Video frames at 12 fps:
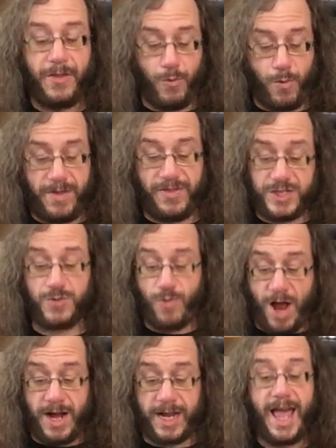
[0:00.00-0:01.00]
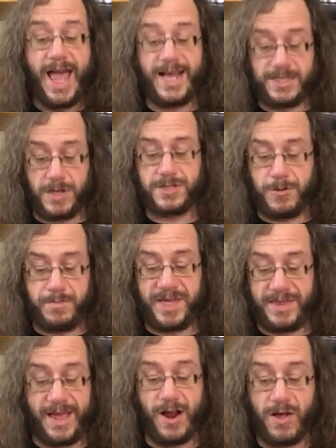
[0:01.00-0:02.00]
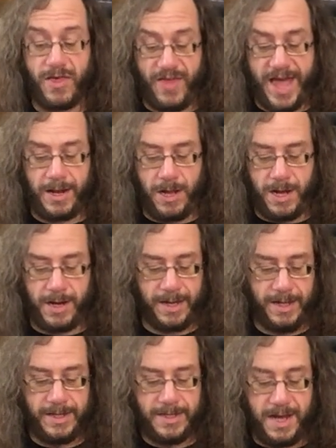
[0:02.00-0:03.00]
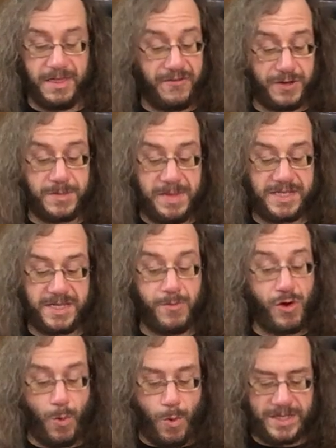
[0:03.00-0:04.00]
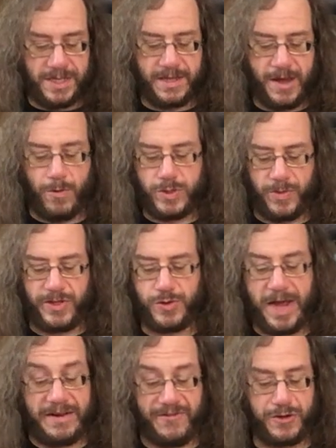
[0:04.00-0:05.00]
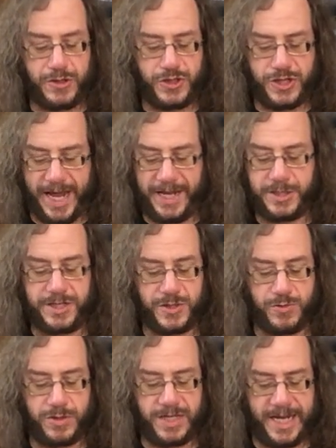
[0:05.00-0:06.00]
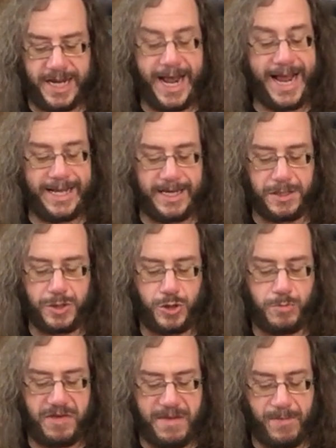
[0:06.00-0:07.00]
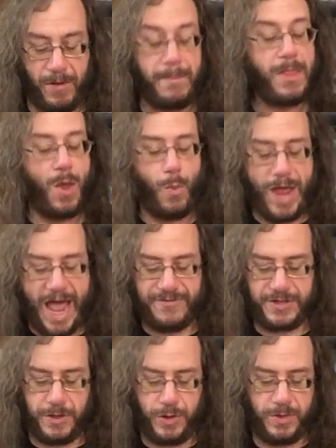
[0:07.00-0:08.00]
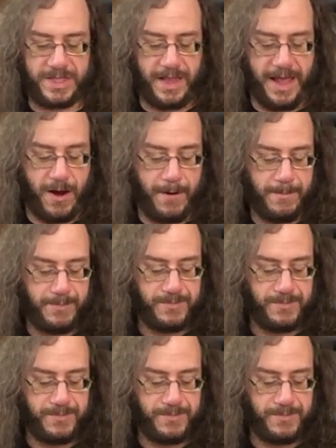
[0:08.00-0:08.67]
The, this rock has also been there that long. And the first midsummer it wasn't there was when the dragon first changed its routine and killed two people. We have to go to its lair.